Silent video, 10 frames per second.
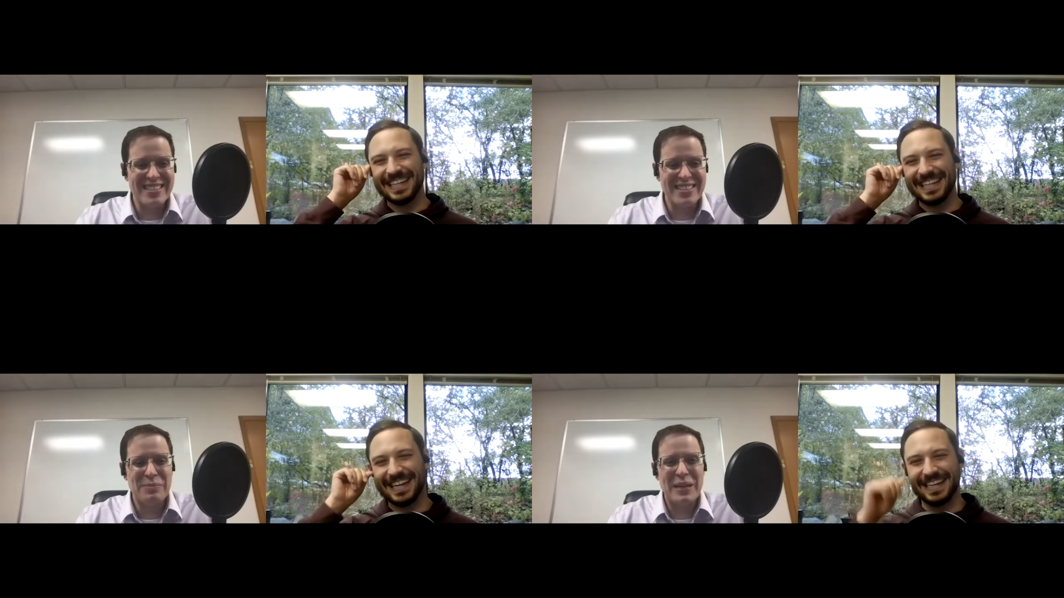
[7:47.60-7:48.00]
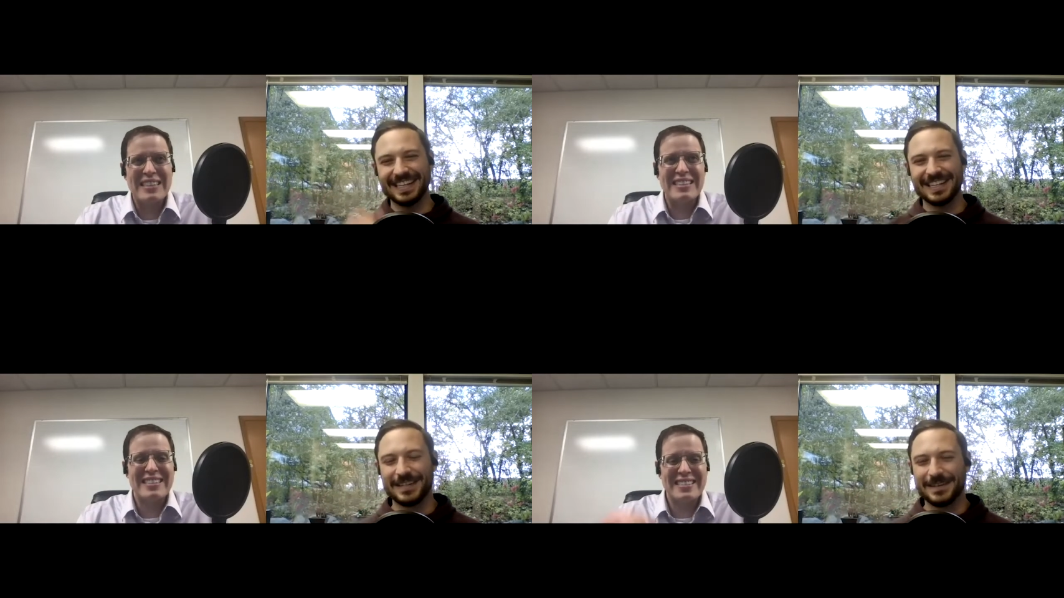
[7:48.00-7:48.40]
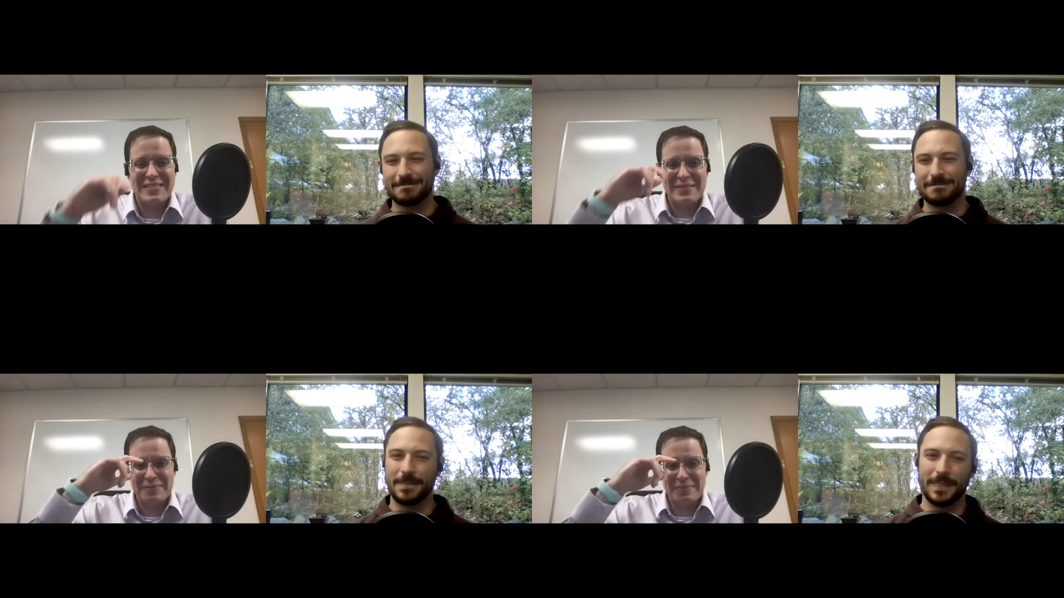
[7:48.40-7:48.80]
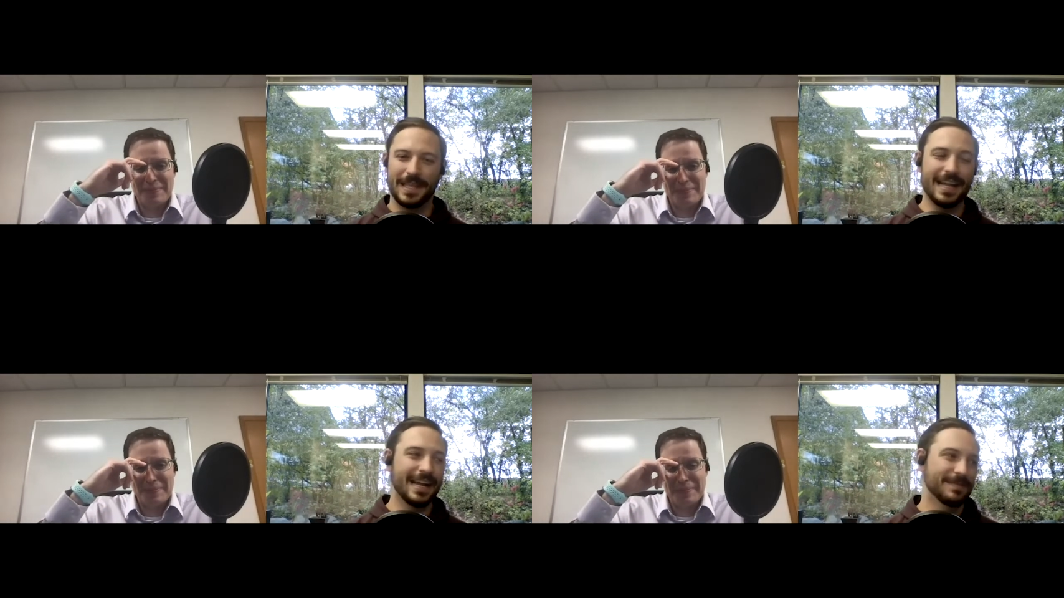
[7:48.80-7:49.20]
Speaker 1: You yeah. bet.
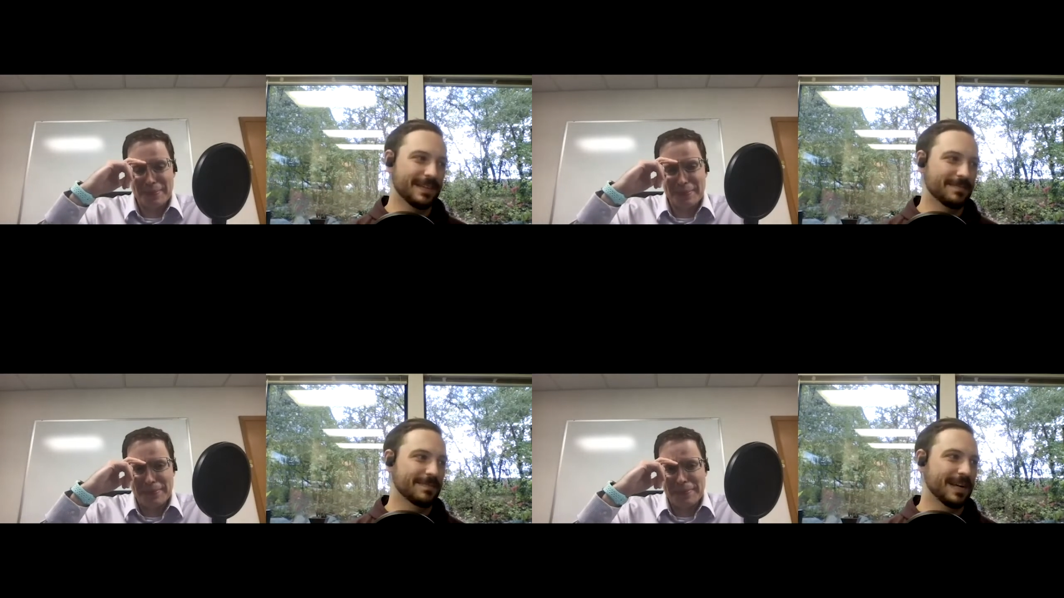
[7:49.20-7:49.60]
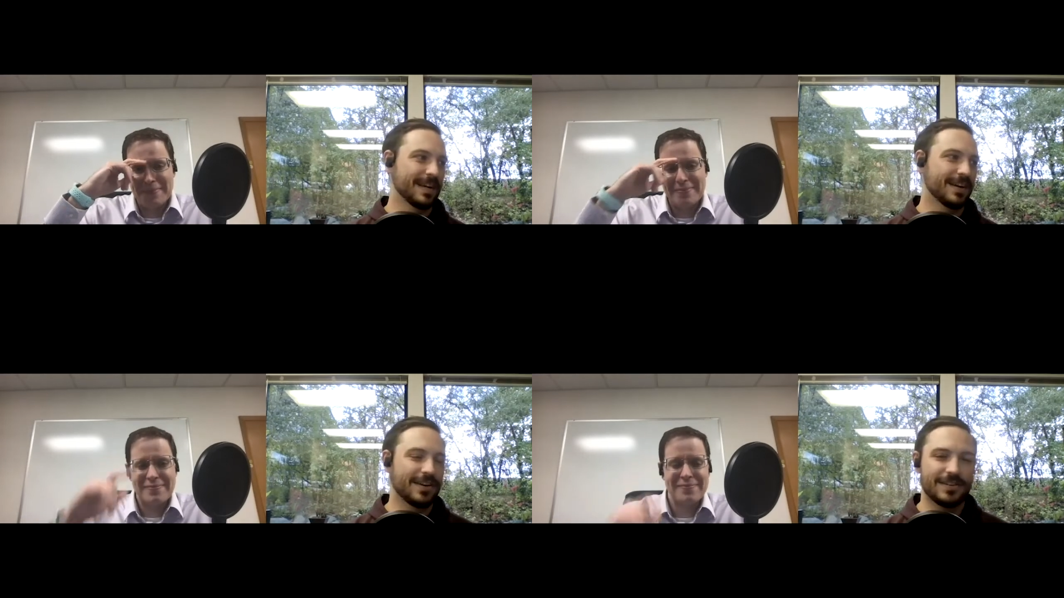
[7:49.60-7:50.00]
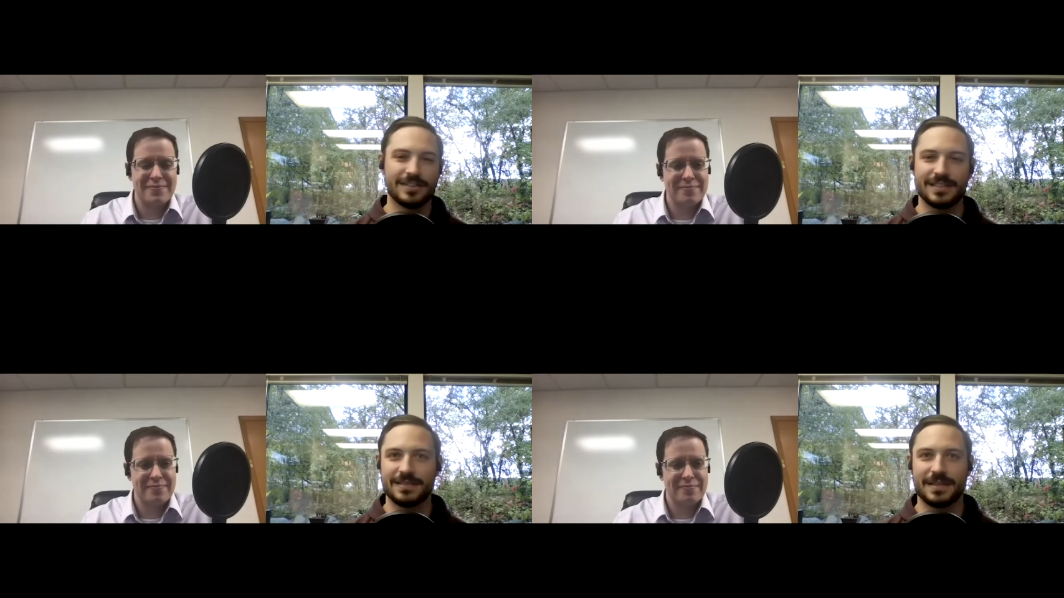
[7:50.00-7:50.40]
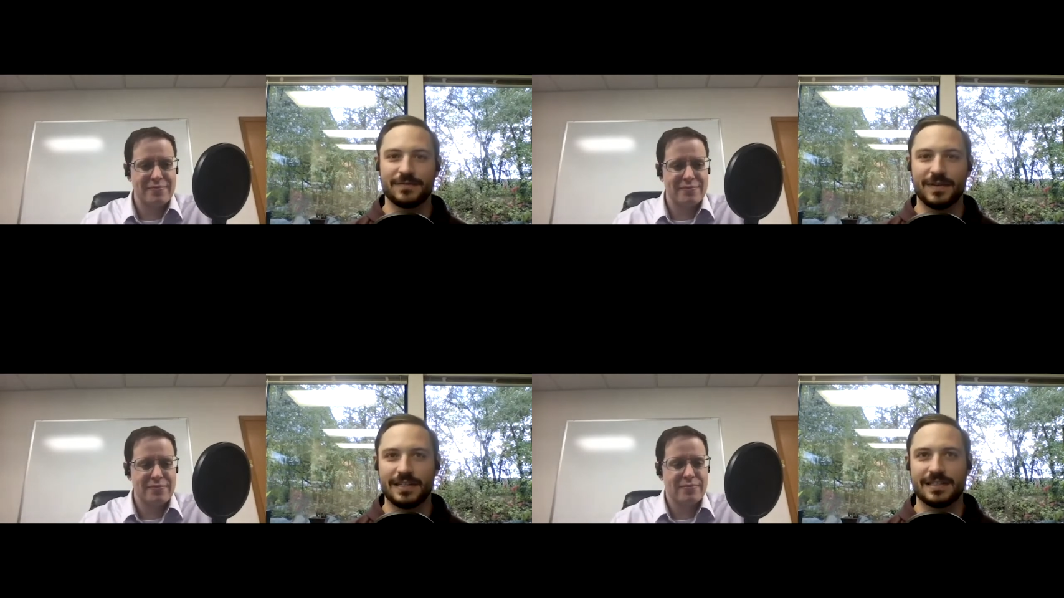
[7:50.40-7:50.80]
Yeah, I mean, ours is is
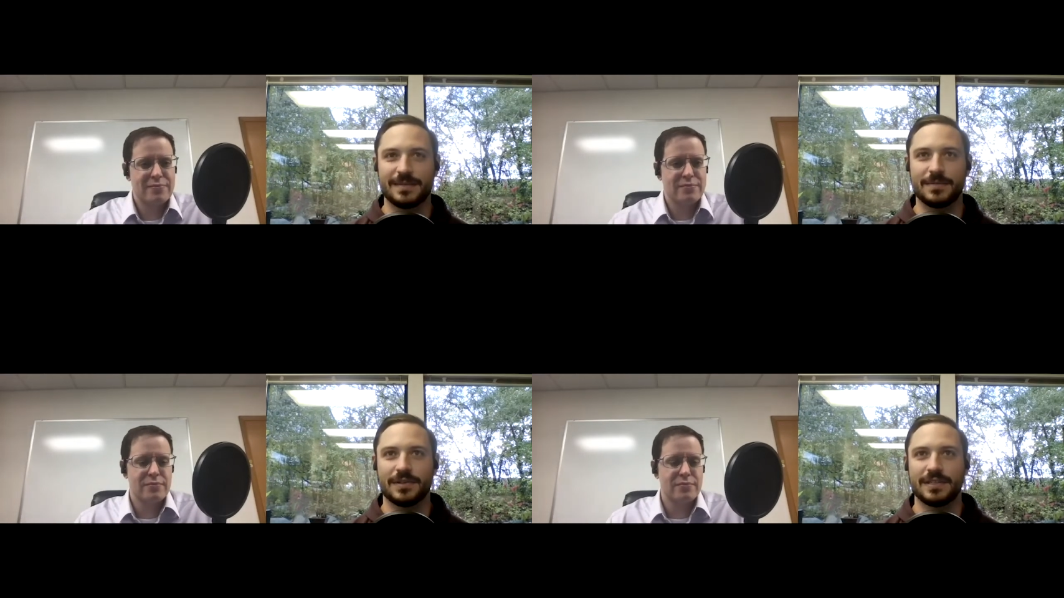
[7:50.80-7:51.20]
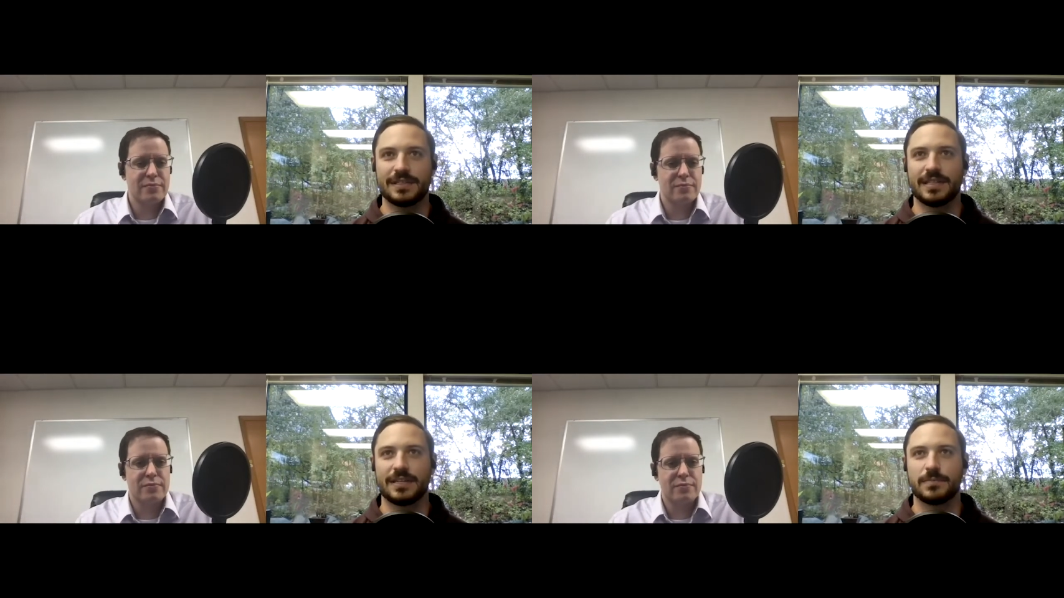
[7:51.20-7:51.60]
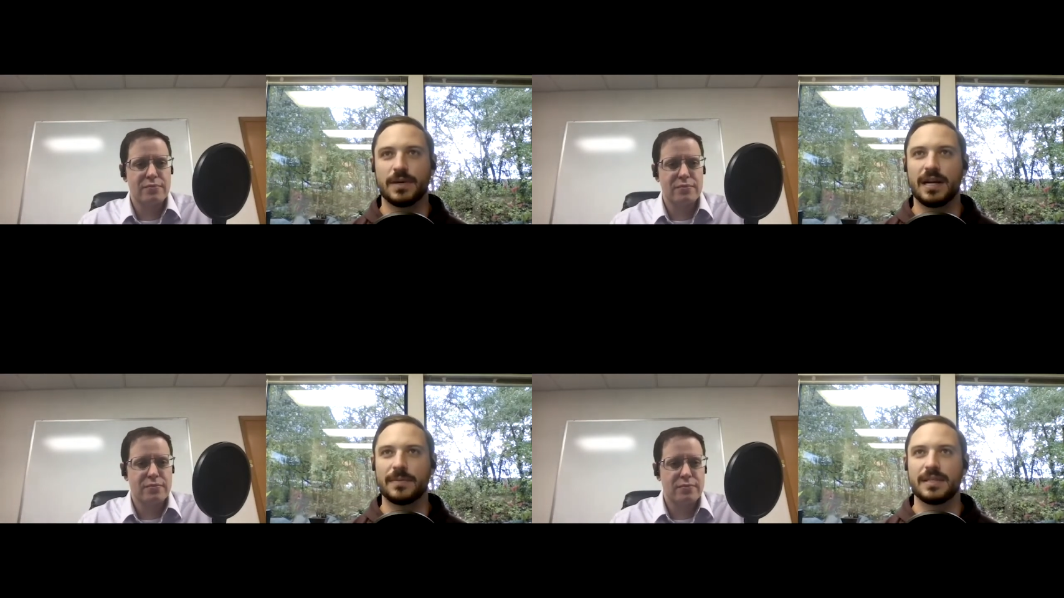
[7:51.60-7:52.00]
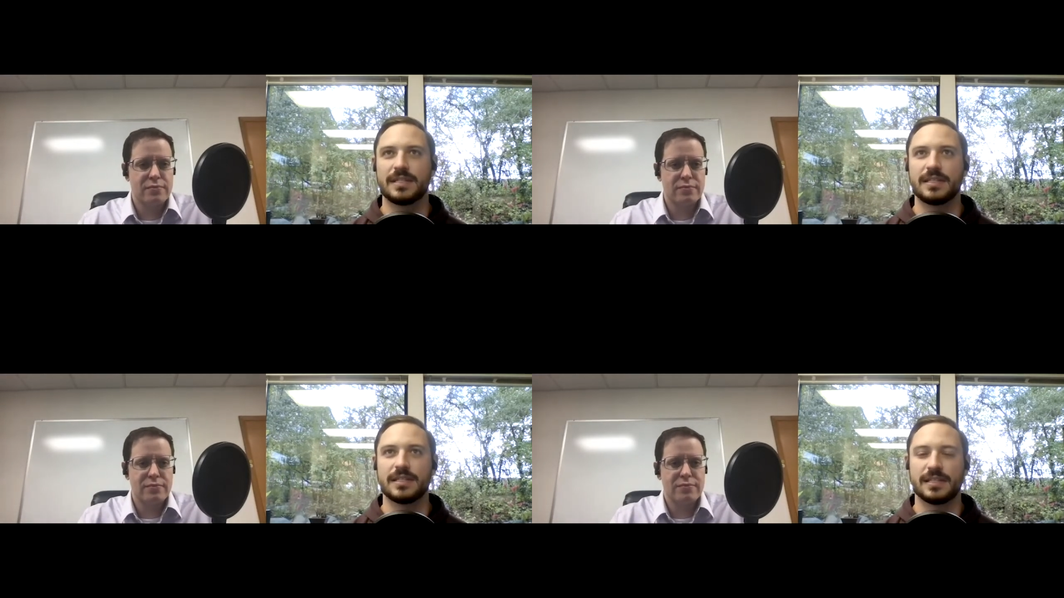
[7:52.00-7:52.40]
very similar. It's it's probably
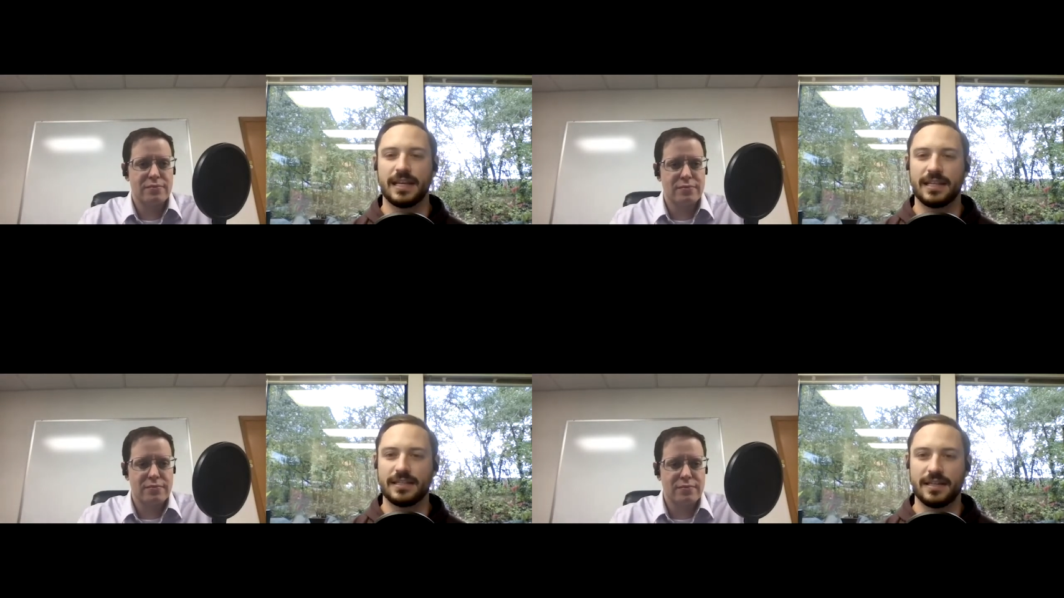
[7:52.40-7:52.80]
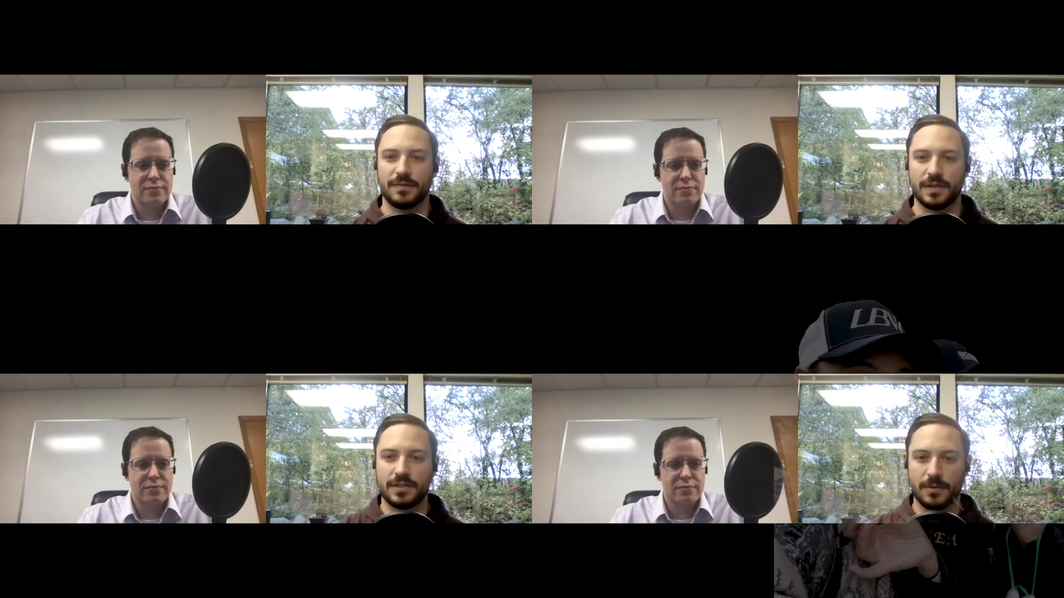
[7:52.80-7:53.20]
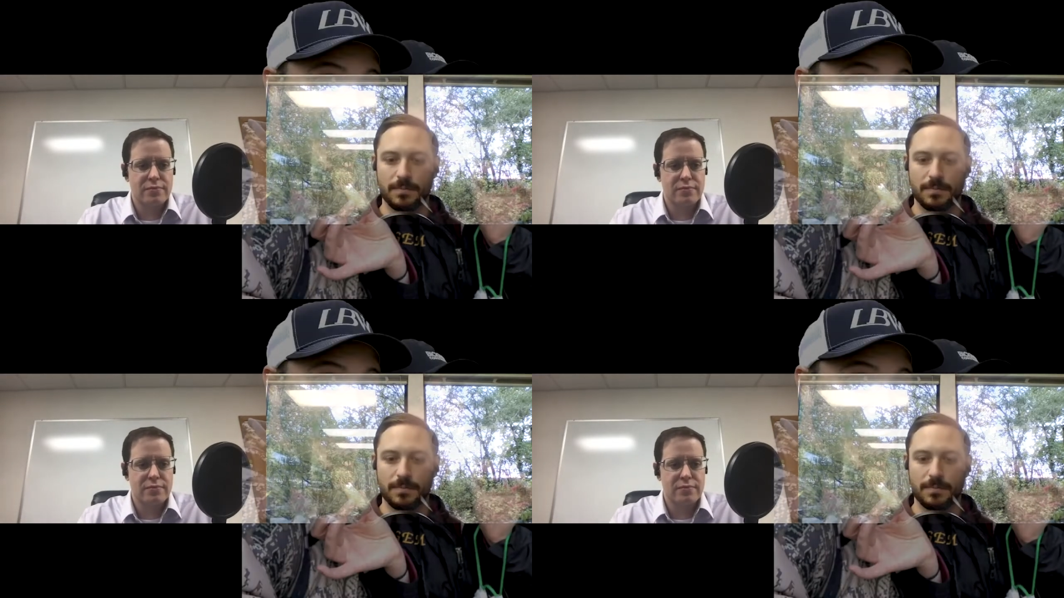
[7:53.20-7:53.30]
slightly different. So